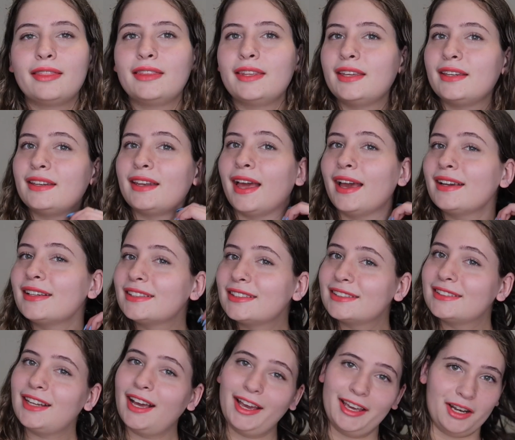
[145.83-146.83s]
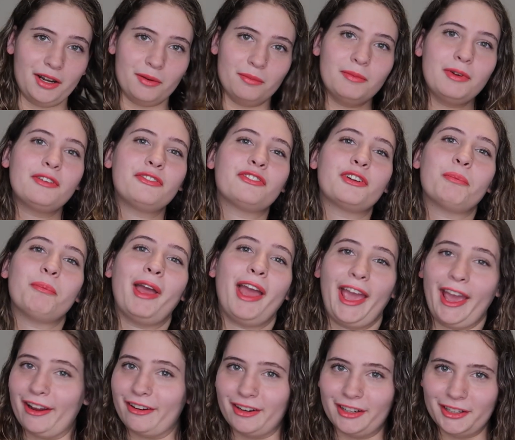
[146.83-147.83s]
The next item from
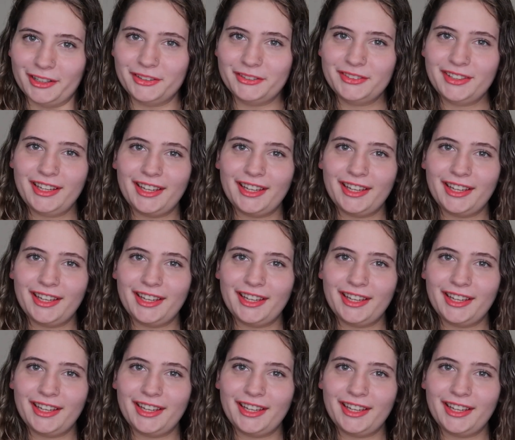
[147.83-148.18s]
Aero